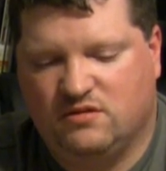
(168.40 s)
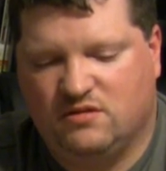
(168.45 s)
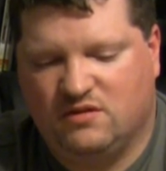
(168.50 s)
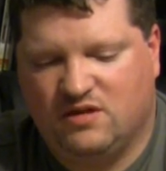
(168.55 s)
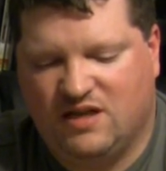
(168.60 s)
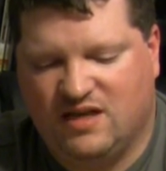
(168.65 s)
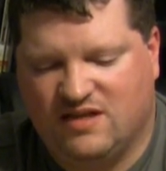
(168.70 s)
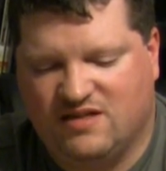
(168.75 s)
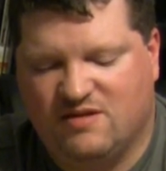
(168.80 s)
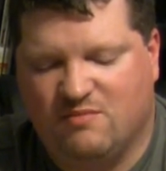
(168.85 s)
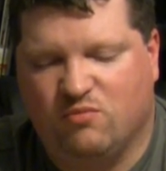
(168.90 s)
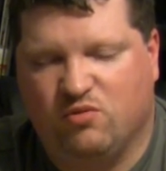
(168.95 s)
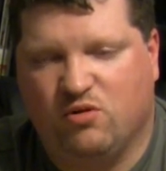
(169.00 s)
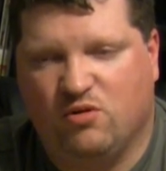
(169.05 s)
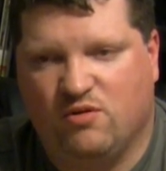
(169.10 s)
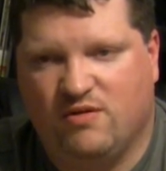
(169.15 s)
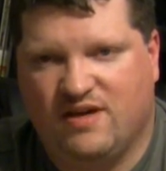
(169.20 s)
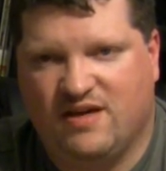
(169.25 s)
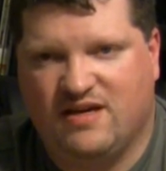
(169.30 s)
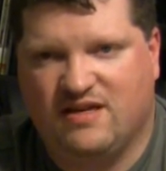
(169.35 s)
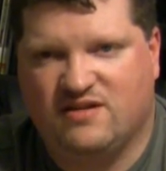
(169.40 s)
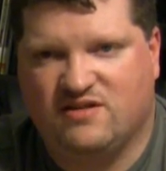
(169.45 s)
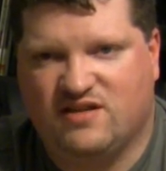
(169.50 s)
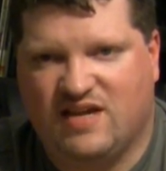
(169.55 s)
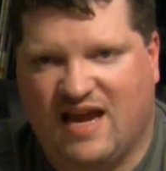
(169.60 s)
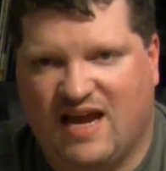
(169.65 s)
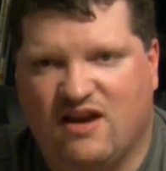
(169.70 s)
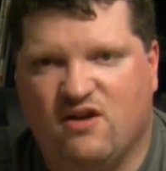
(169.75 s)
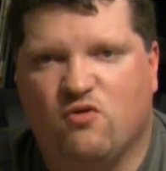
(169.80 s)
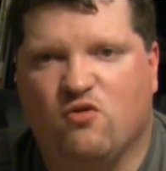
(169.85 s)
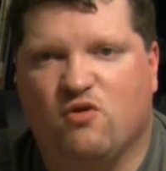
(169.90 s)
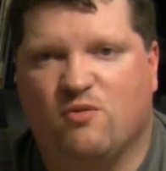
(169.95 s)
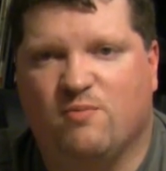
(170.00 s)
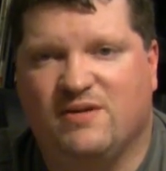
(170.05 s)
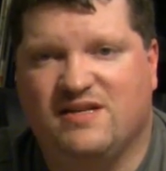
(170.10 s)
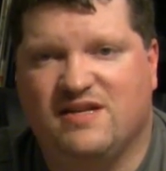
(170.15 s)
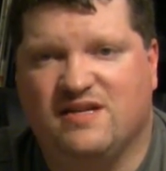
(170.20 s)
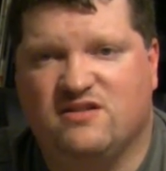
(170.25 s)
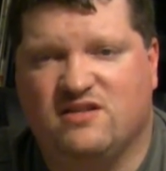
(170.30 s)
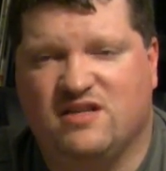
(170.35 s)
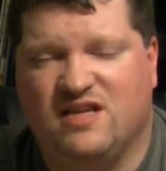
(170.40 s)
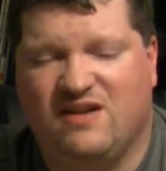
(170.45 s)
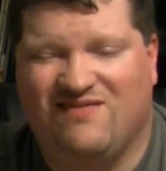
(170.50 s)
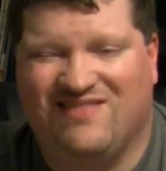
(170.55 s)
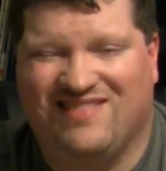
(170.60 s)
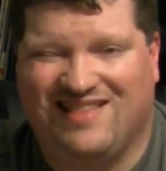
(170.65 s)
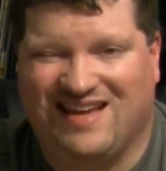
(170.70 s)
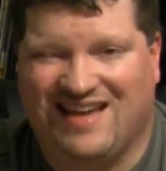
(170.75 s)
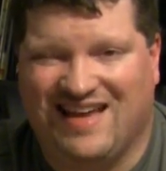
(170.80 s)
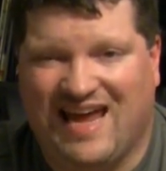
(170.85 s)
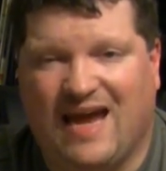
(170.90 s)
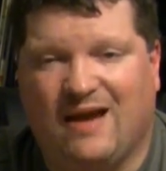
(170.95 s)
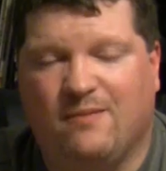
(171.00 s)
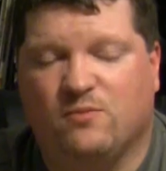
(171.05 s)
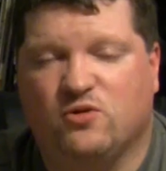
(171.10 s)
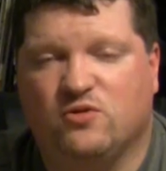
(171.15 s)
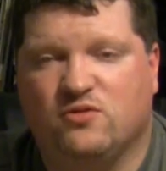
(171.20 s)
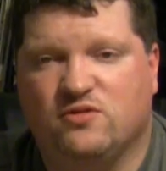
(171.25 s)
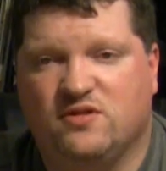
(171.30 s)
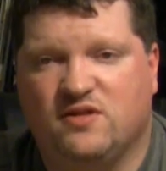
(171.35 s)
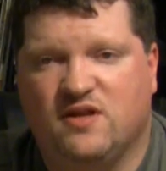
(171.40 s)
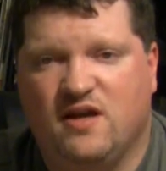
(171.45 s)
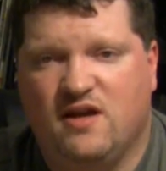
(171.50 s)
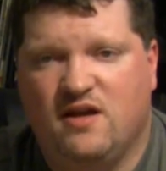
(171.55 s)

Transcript: its employees and or potentially even the gamers,